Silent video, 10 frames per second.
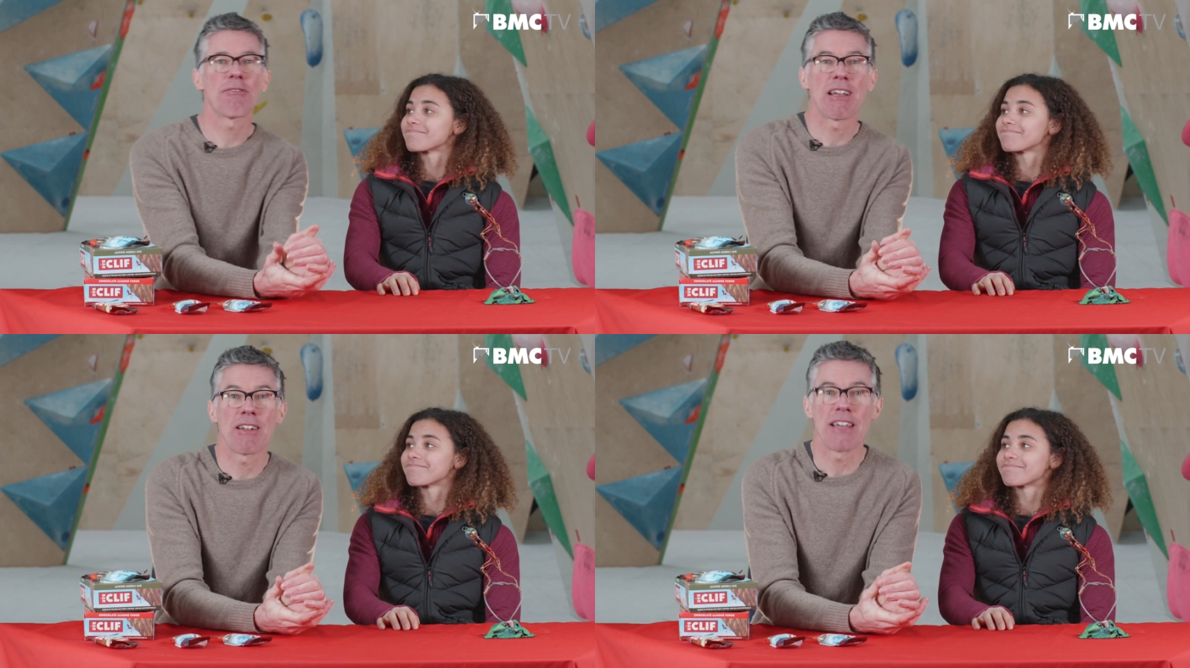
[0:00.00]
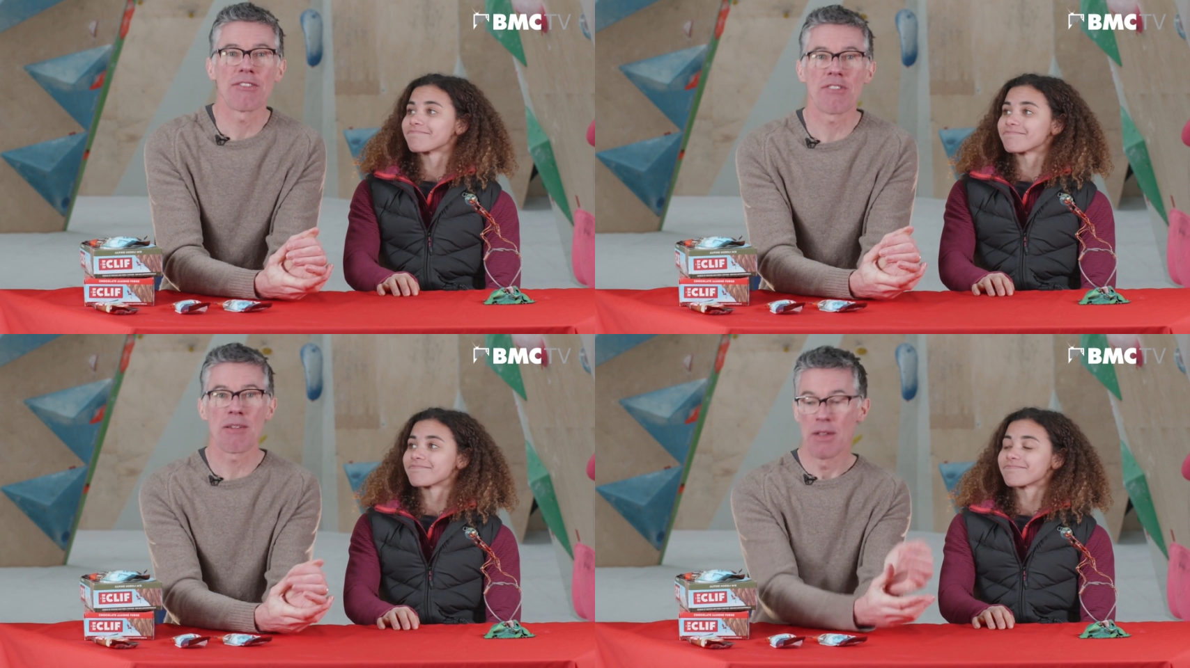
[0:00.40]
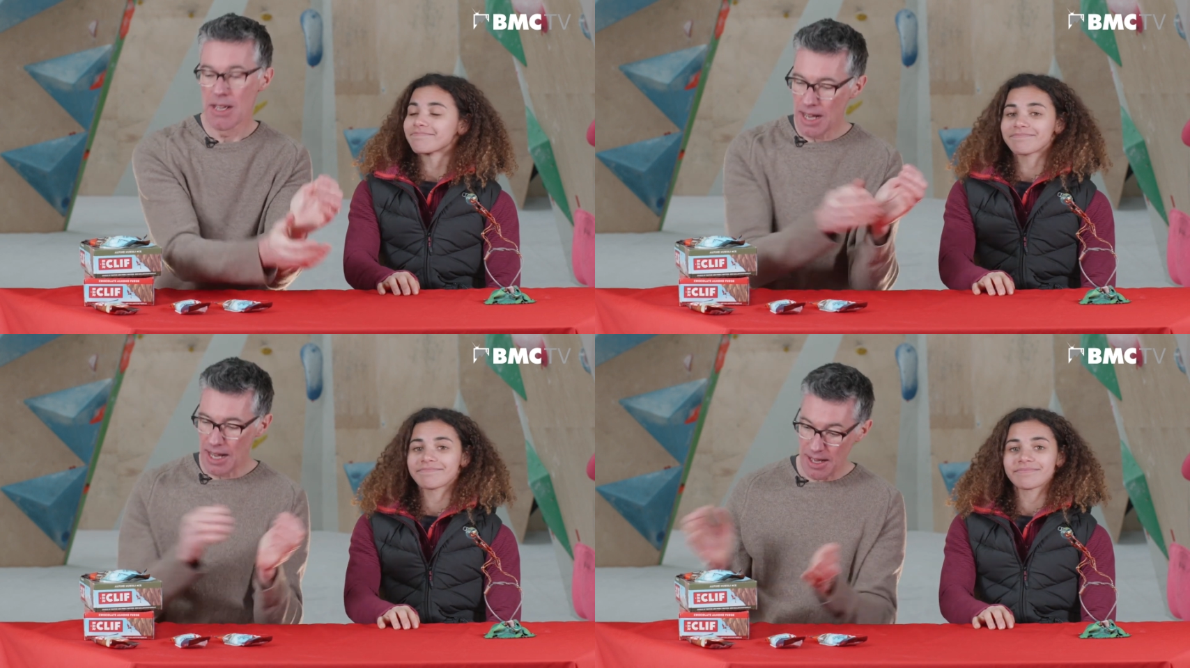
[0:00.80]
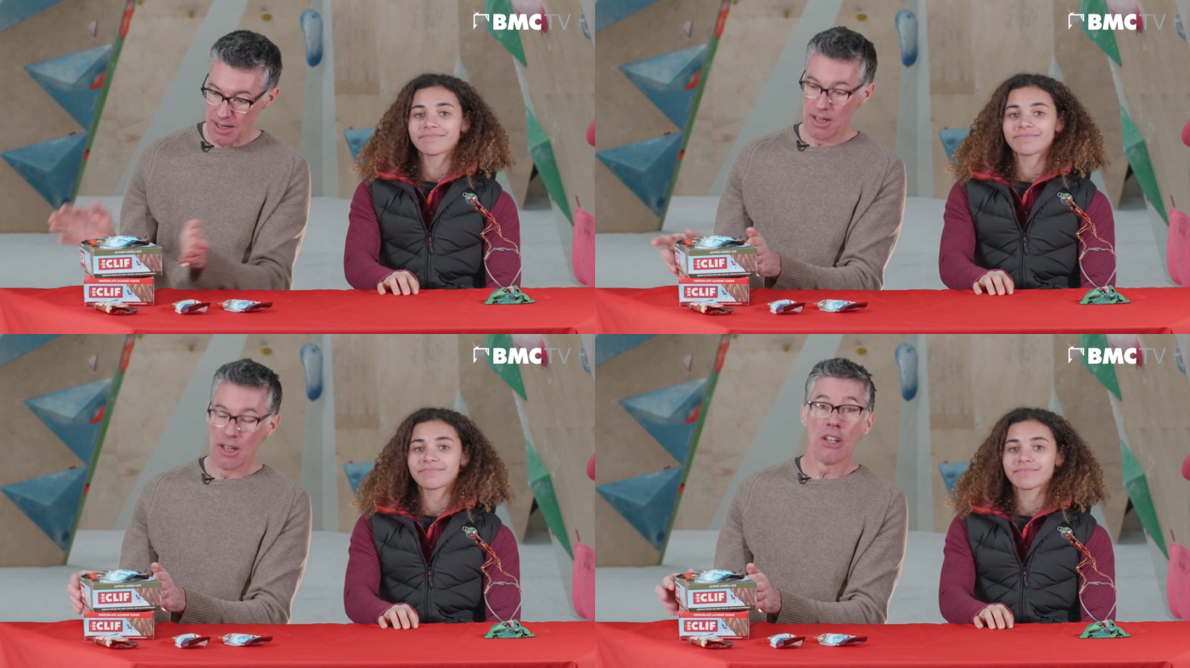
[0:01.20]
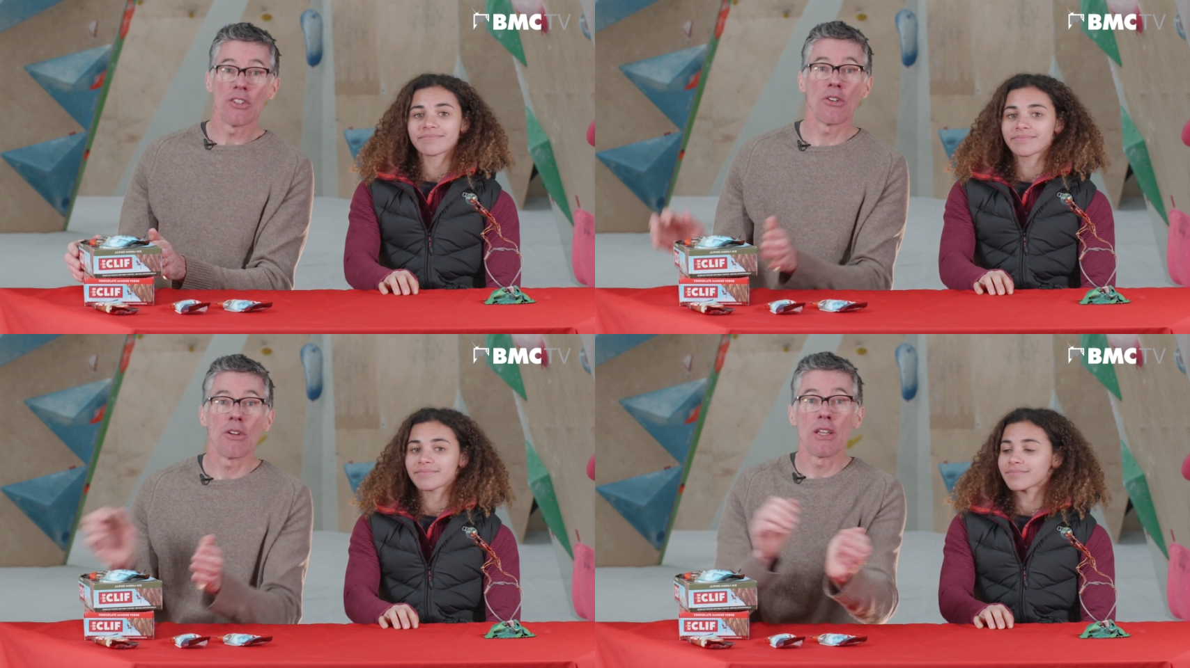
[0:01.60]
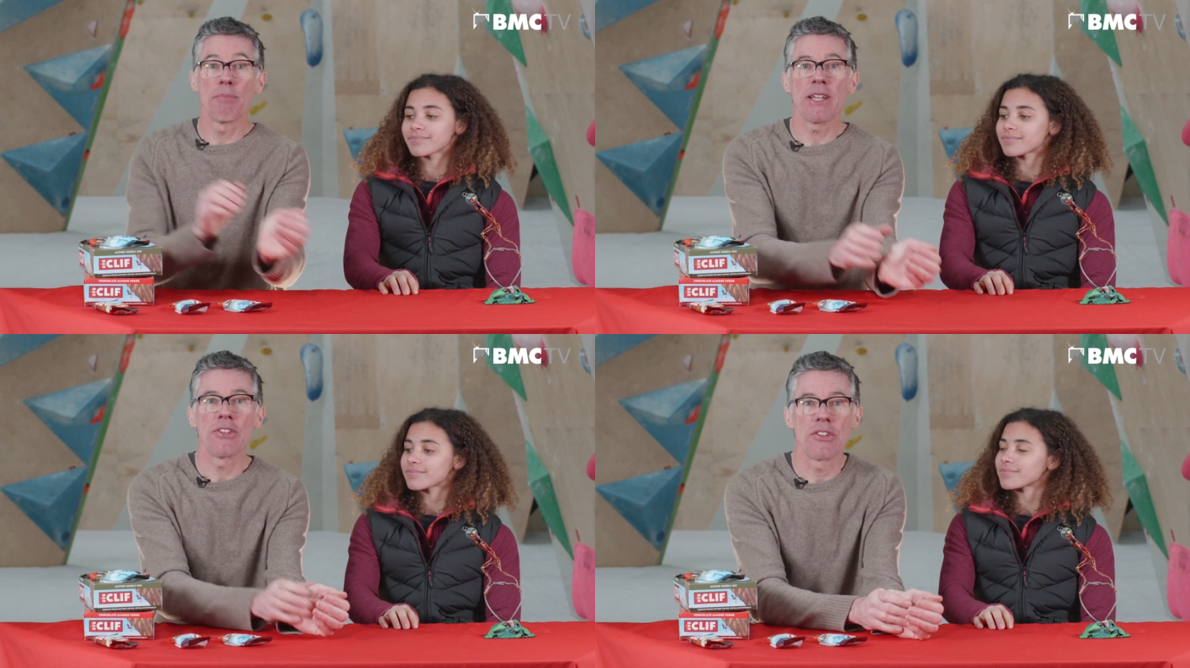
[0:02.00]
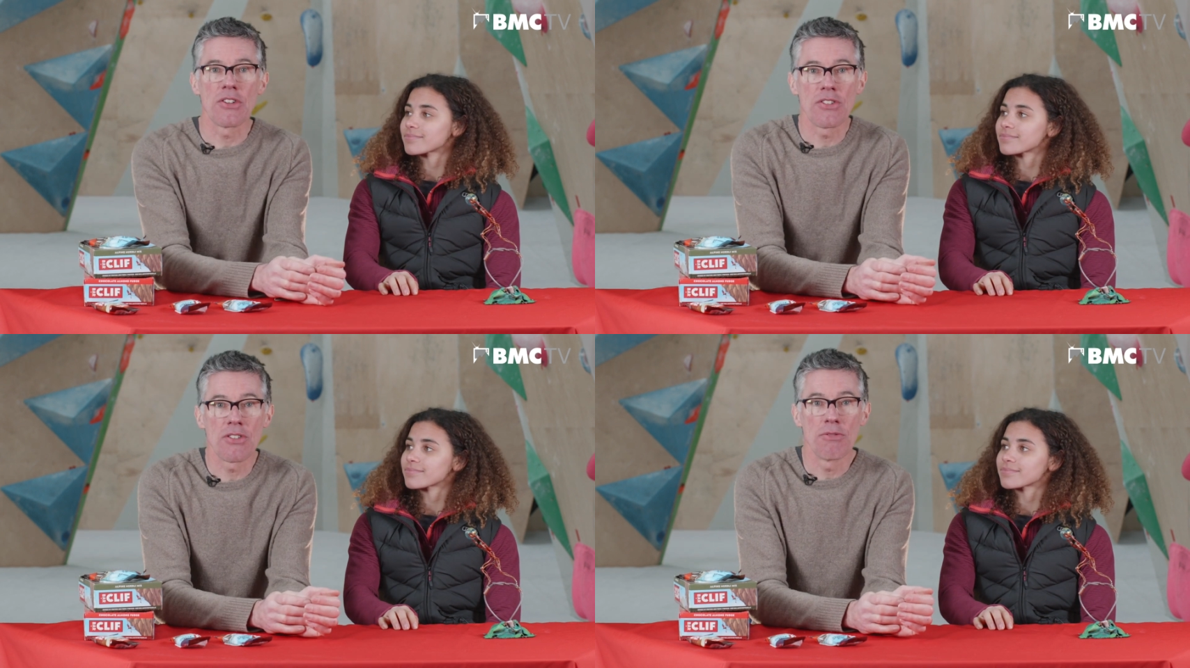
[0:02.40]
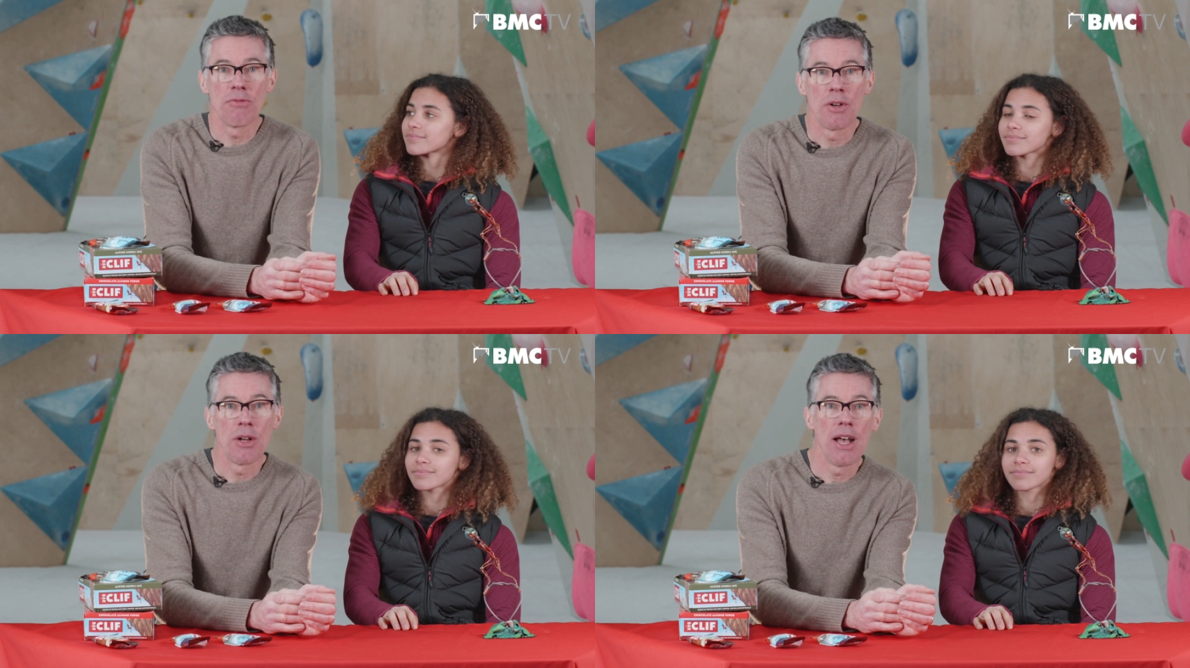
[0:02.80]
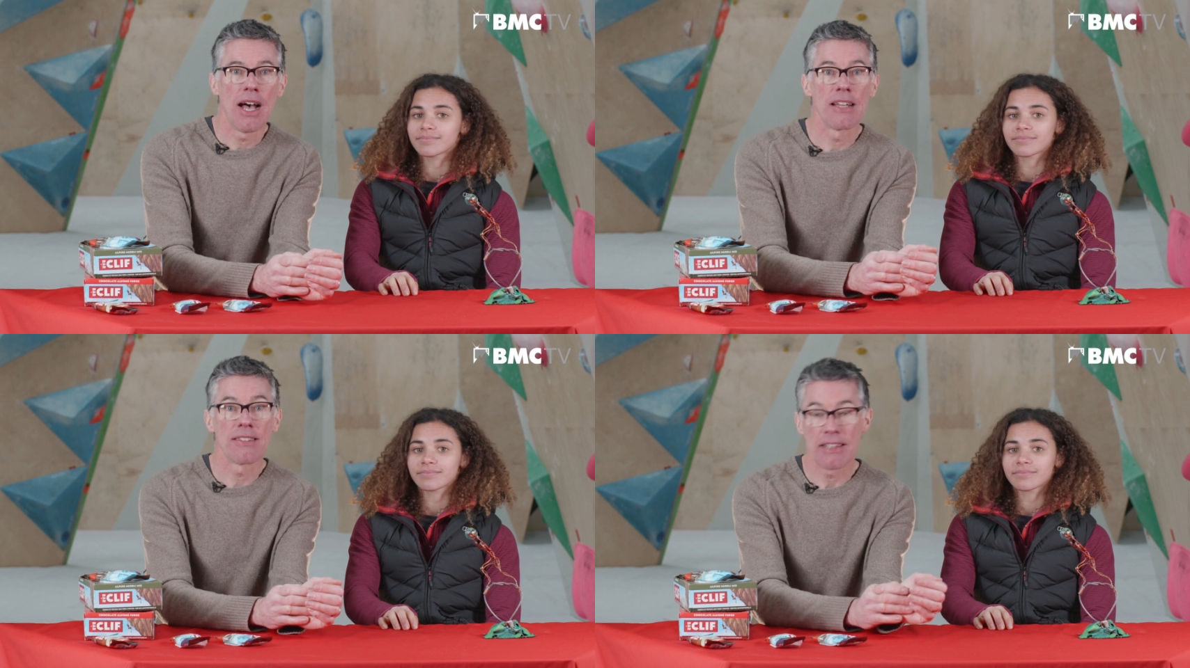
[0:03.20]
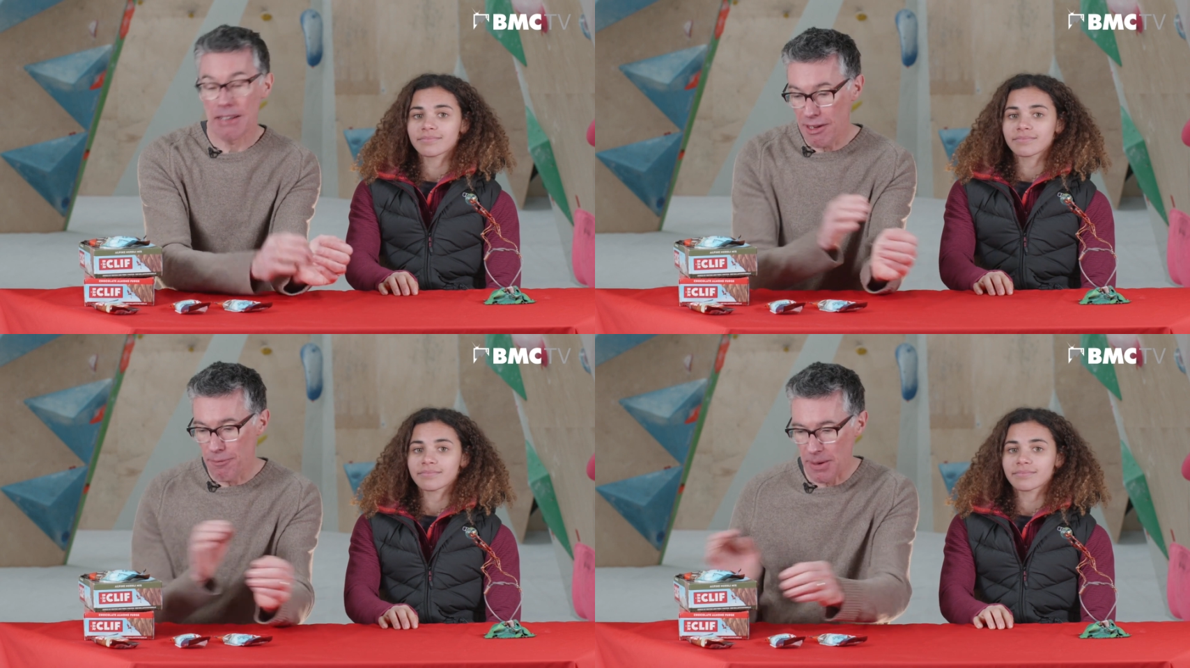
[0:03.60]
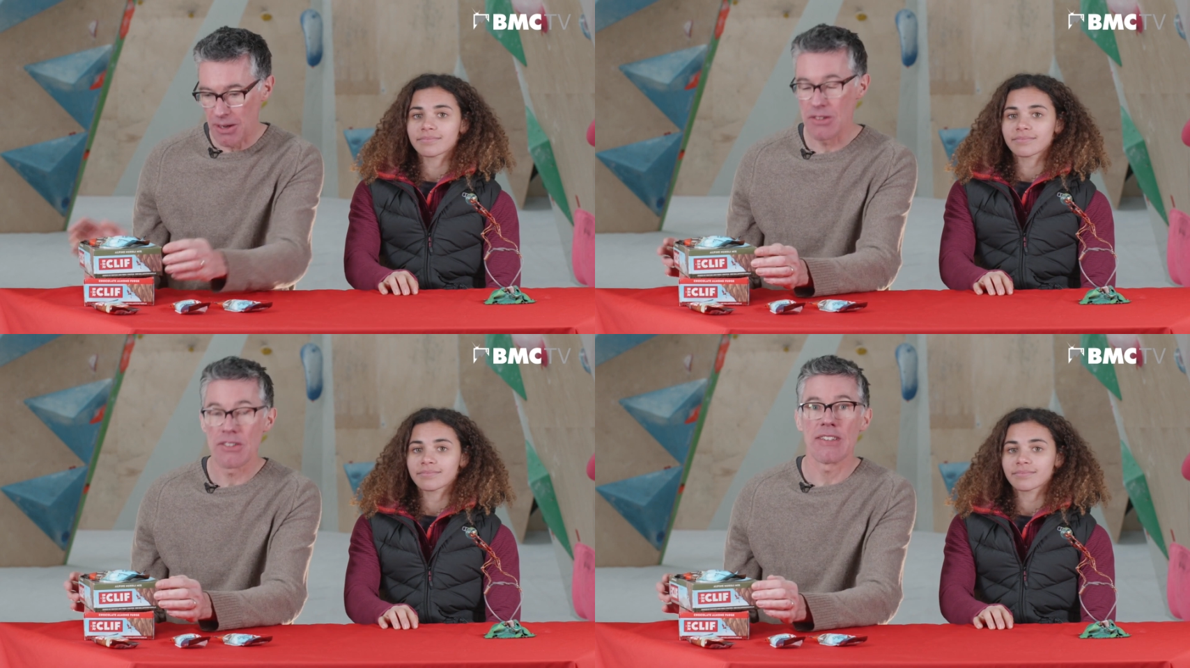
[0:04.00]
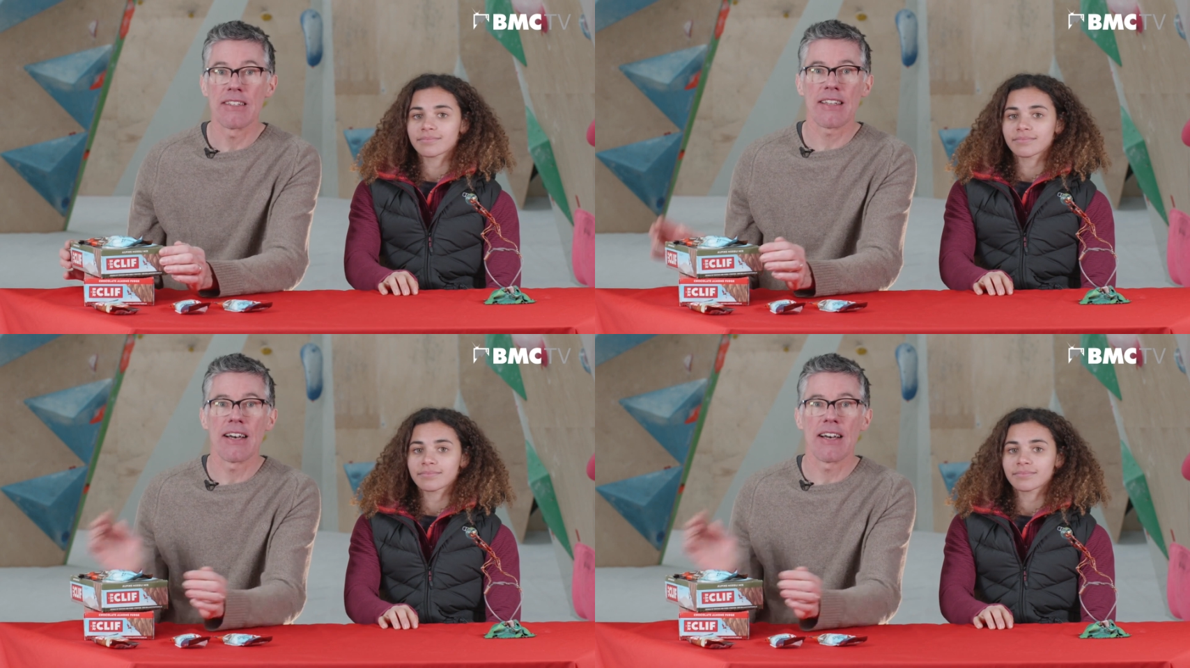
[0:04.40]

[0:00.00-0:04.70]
Speaker 1: the live stream. Uh, so the big news is that the Clif Bars, these